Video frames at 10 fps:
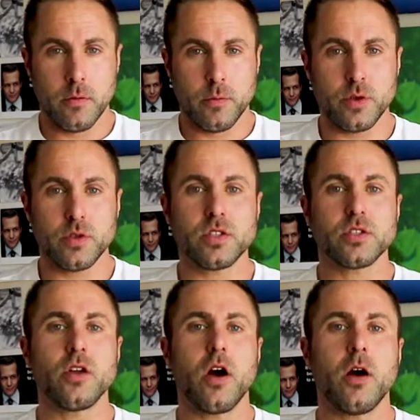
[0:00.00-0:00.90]
But you
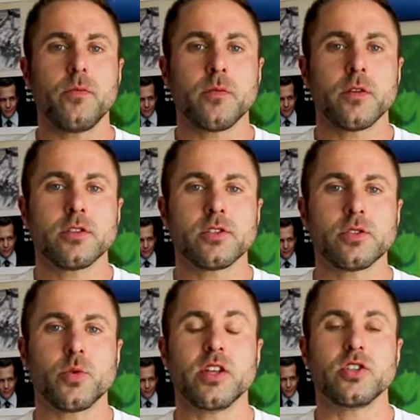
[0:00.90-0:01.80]
start
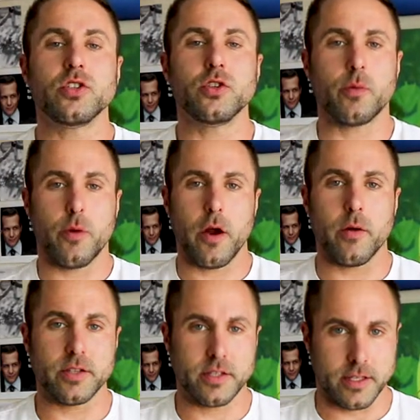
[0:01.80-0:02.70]
switching your
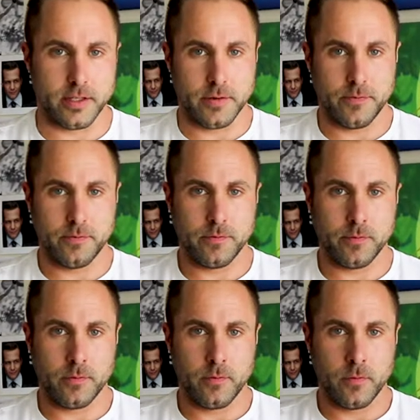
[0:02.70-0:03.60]
priorities.
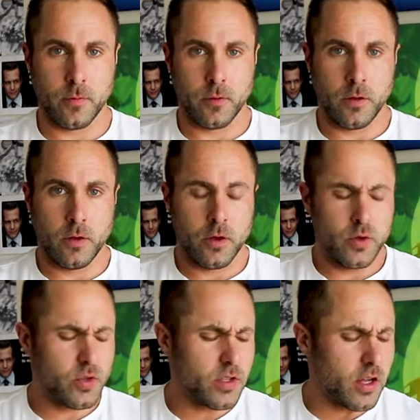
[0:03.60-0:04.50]

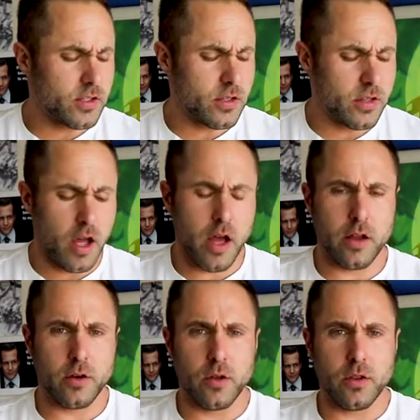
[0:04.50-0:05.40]
You start to
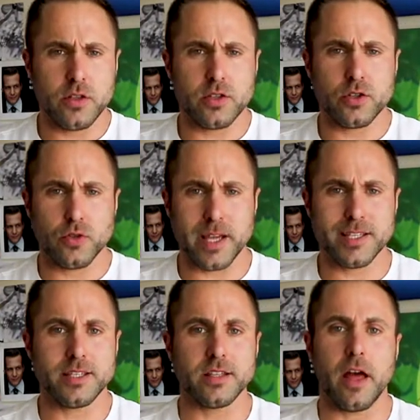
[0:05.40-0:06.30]
learn the
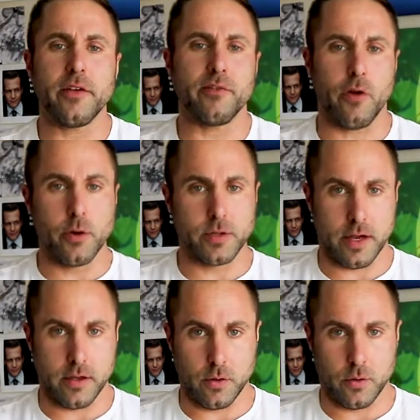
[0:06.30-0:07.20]
stresses life throws
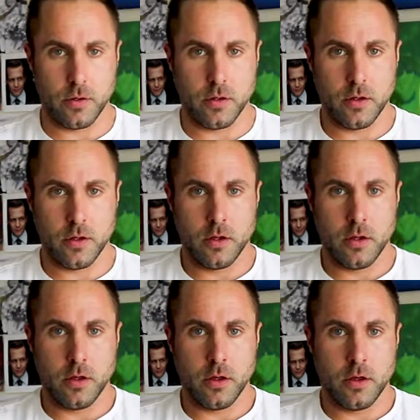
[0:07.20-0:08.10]
at you.
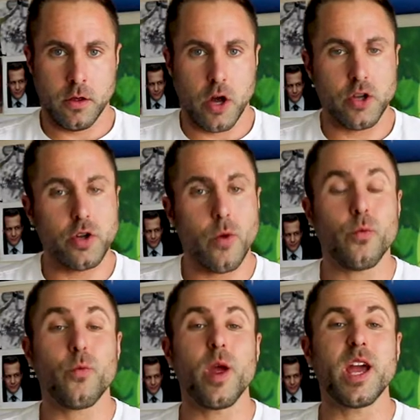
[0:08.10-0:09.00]
And you
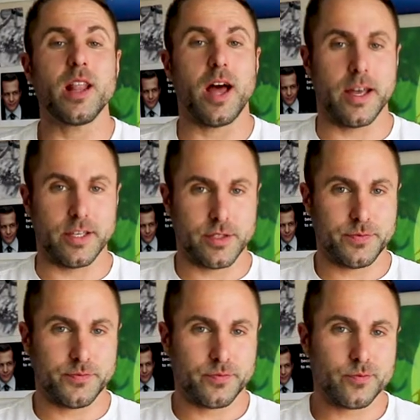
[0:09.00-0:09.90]
don't realize
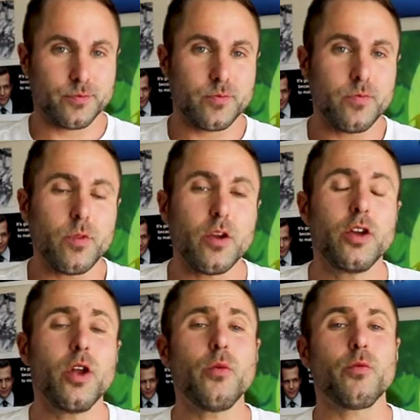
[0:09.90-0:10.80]

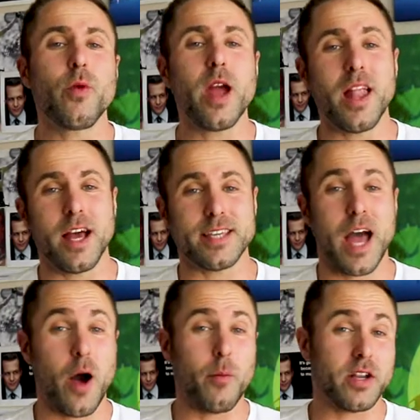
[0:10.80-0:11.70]

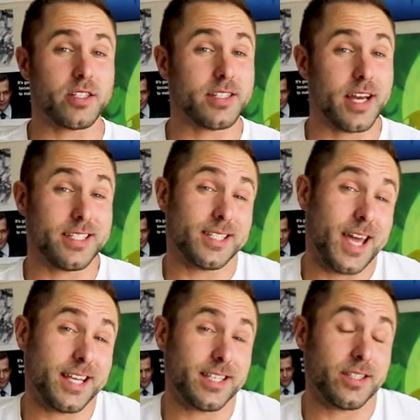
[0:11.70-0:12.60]
how much this actually
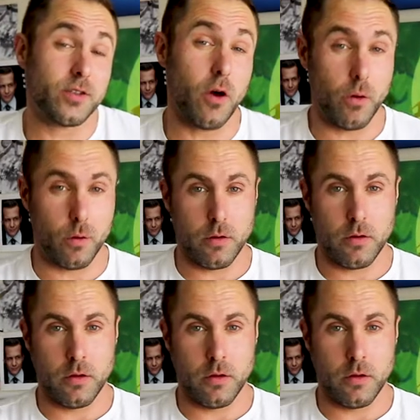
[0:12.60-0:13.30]
takes its toll.